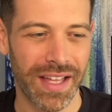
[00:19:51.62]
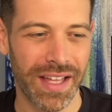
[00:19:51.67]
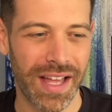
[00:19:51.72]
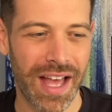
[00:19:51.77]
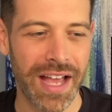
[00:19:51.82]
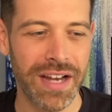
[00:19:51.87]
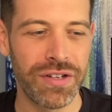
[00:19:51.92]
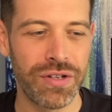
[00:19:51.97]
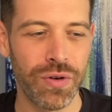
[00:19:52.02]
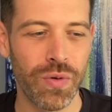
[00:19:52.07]

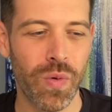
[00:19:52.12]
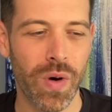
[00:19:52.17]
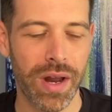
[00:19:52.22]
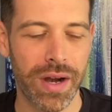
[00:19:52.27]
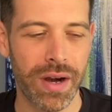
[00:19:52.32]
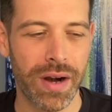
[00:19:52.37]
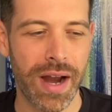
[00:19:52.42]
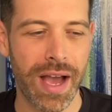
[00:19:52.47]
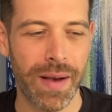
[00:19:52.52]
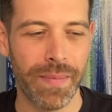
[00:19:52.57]
I do
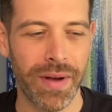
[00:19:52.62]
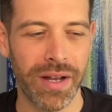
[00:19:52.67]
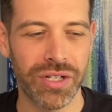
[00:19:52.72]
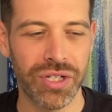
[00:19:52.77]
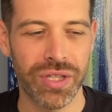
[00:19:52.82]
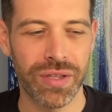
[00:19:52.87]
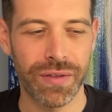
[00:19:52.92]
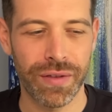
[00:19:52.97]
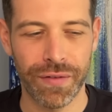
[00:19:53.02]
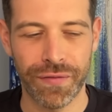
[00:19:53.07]
wonder how much
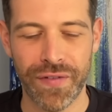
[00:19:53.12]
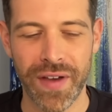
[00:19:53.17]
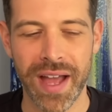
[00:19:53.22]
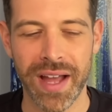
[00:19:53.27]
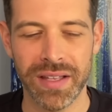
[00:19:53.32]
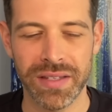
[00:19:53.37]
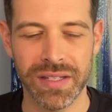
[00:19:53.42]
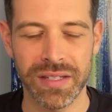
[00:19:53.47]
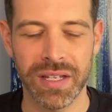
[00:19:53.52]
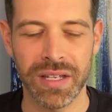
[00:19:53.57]
the
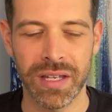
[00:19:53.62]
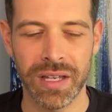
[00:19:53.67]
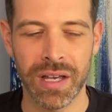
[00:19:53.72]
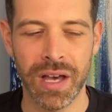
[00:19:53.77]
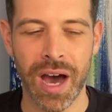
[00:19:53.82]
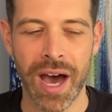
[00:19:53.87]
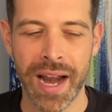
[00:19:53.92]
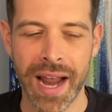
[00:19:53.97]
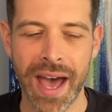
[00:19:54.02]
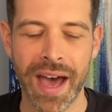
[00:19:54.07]
fans
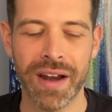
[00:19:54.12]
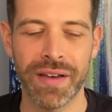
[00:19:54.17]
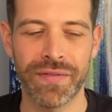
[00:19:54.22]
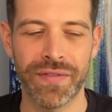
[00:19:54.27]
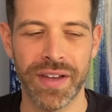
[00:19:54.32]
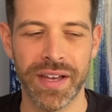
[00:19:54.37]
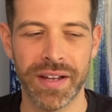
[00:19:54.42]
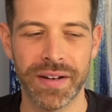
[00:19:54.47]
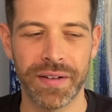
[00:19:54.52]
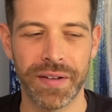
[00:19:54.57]
got out of
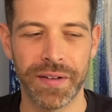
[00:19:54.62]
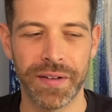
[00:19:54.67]
it.